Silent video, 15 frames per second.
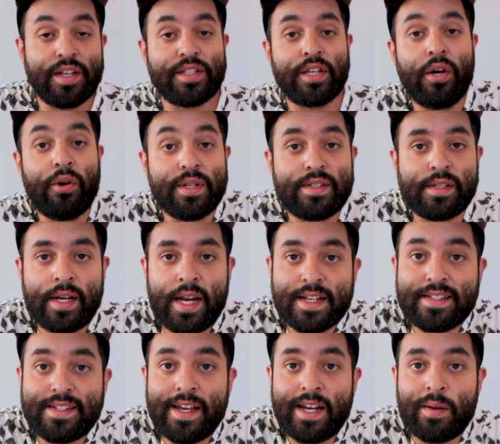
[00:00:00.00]
so it's the
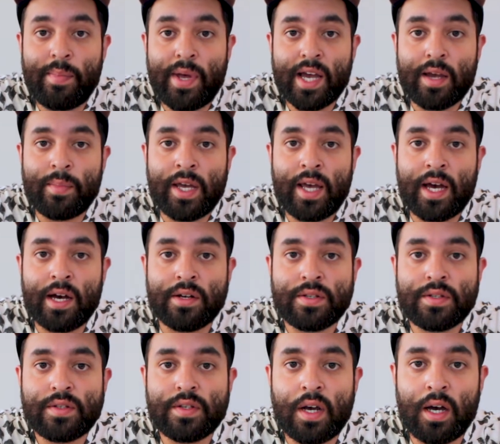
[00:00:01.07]
next day and I'm back at my
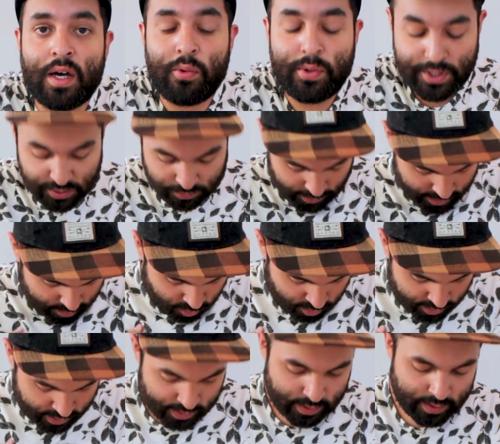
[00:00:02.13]
house, which is why I'm
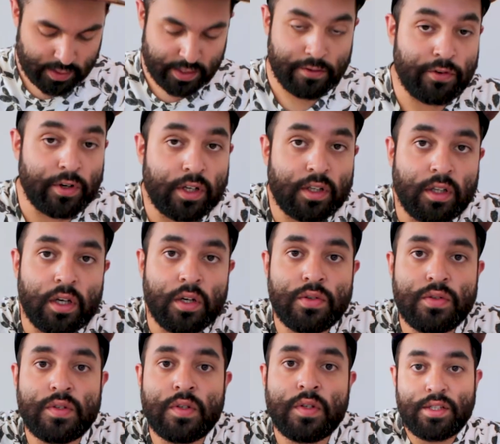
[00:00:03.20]
wearing different
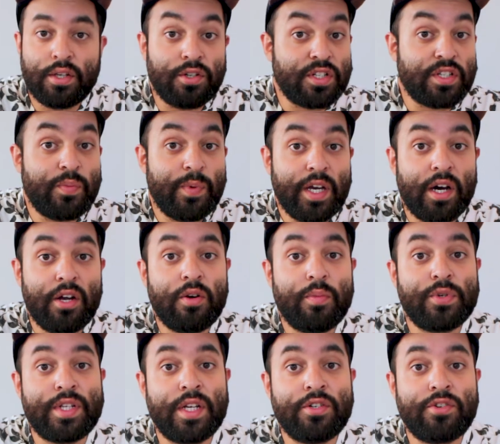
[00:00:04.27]
clothes. So just to be
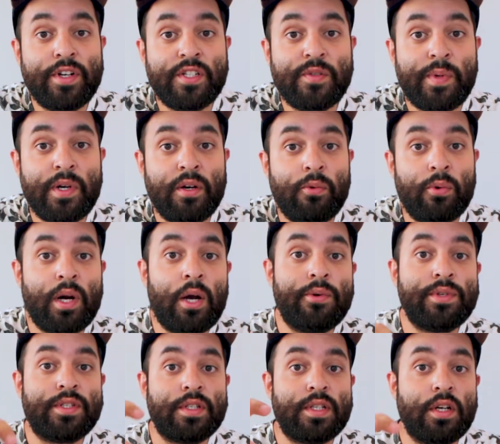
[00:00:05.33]
100% transparent, where I
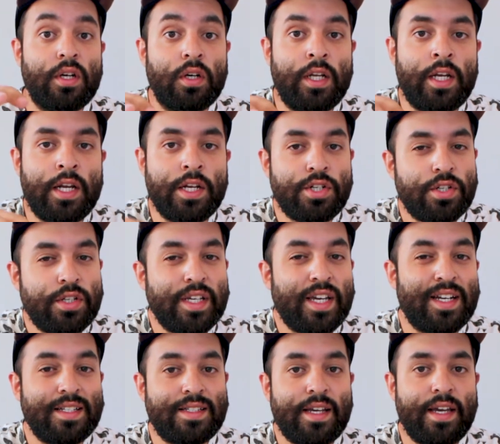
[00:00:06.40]
was initially
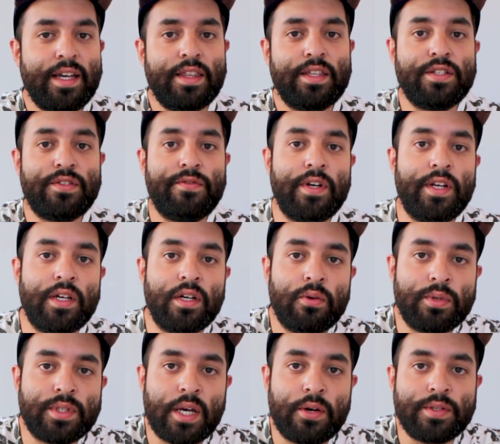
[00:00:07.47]
gonna take this video
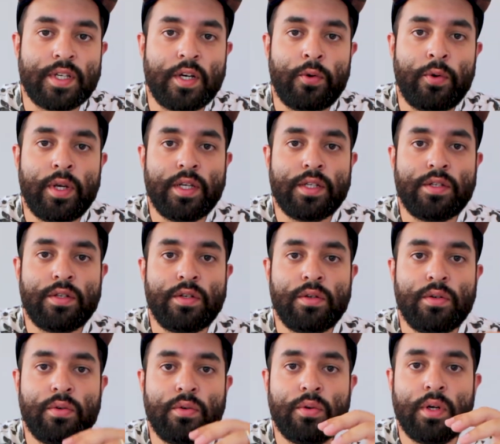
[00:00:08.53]
was I was going
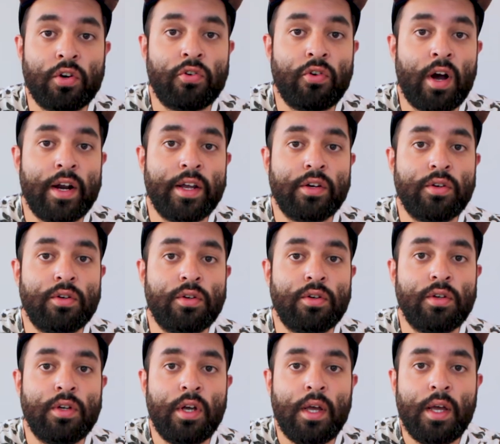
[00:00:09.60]
to
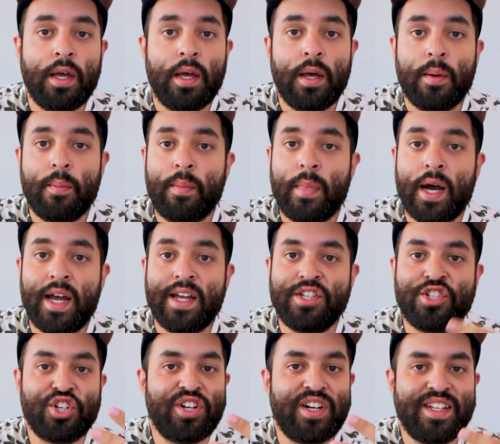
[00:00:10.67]
chronicle my
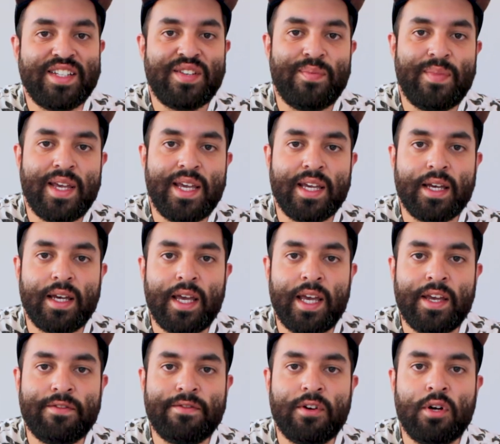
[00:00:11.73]
journey to make
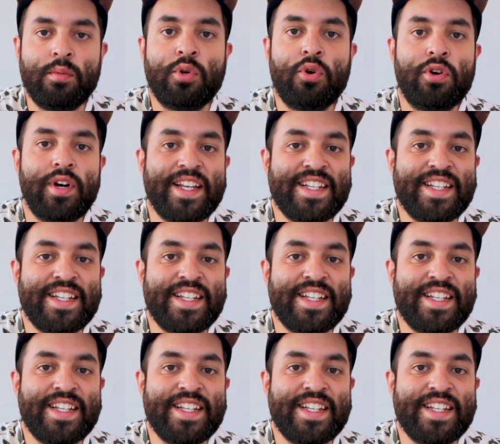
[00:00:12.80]
a foam core